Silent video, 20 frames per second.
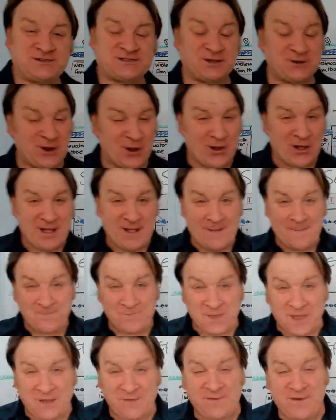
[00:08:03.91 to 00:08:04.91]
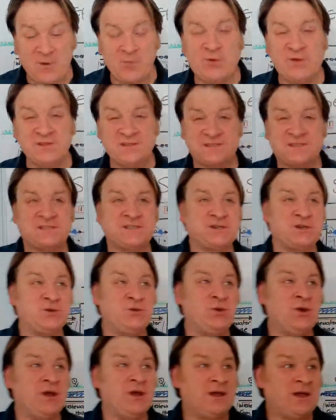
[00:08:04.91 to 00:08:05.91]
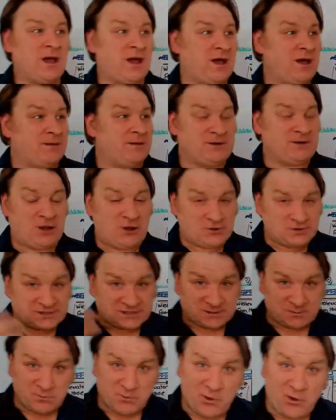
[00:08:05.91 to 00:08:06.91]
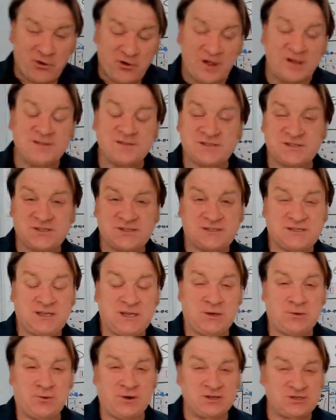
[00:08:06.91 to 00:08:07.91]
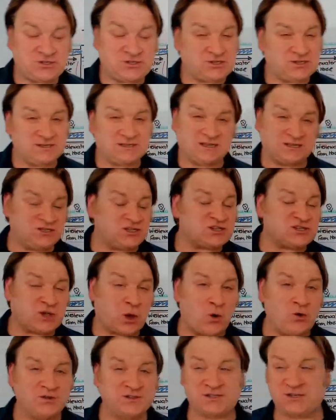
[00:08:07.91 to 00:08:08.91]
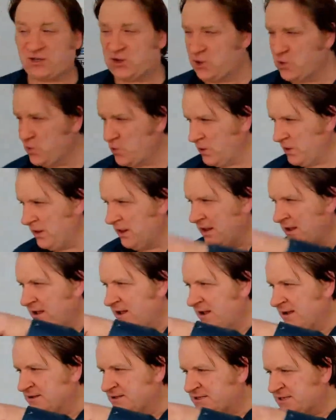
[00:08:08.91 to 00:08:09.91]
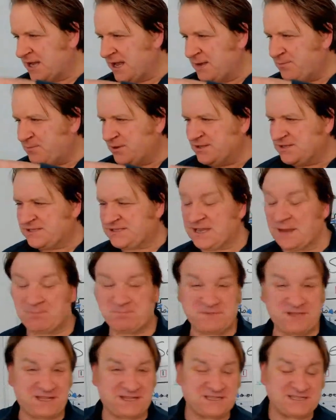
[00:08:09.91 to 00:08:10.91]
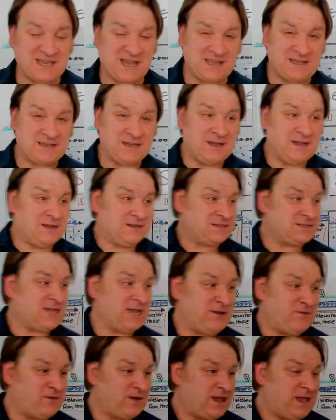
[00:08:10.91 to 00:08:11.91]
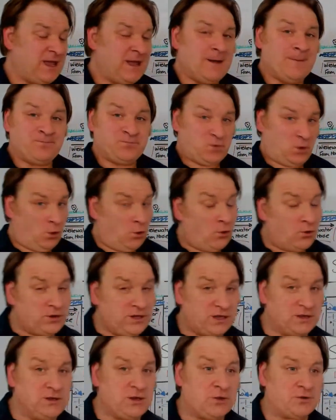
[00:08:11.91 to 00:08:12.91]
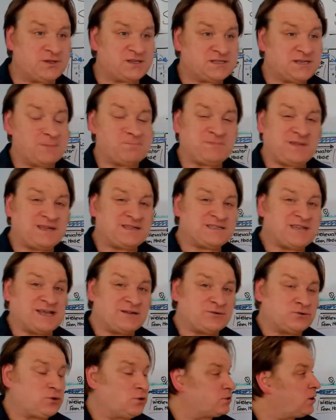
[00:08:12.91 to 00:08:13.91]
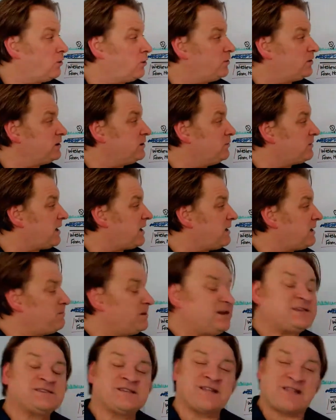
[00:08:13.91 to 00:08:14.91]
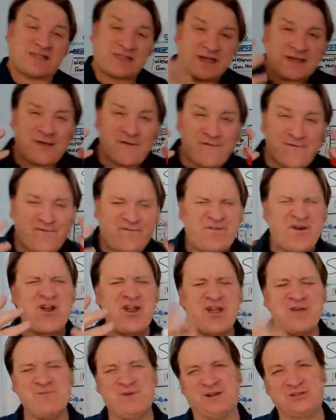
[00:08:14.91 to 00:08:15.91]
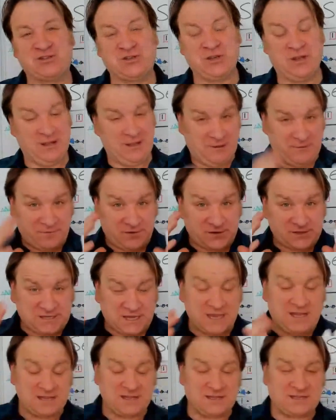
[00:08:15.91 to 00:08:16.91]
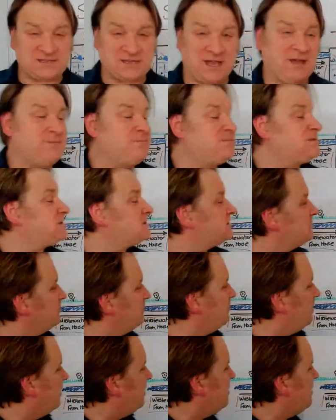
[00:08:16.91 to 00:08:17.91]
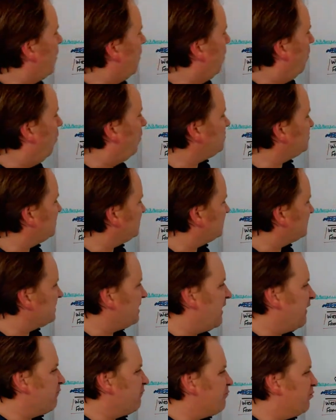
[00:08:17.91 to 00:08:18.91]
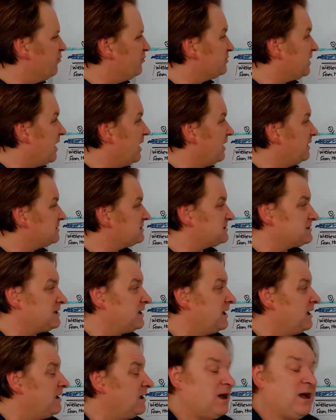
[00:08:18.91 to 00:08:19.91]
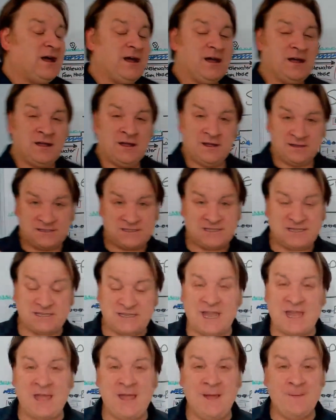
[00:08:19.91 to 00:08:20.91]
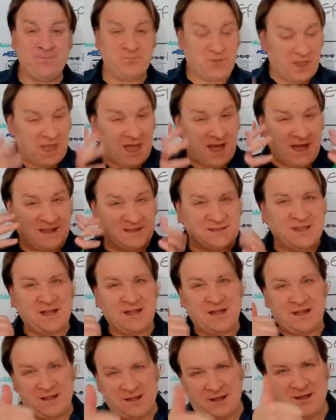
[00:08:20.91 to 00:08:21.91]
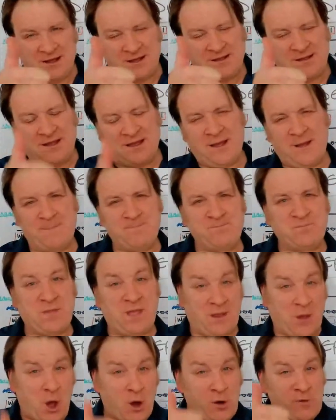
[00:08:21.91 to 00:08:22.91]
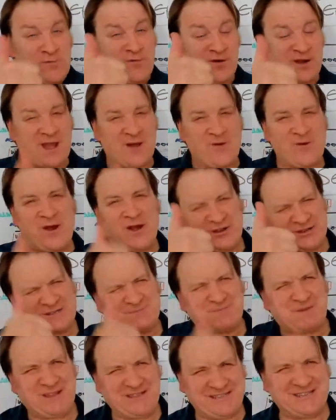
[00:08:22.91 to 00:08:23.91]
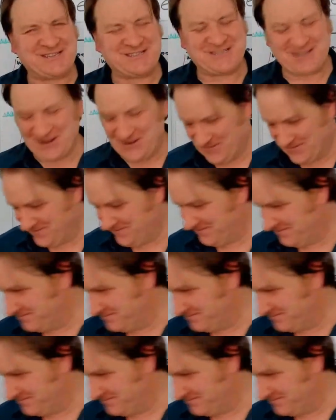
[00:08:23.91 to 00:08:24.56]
So look, if you want to learn some more answers to your questions, then just go on to Google and type in Septic Tank TV, or you can go to septictank.co.uk. But listen, thank you very much for taking the time to watch this live broadcast today. And over and out, and I'll speak to you soon.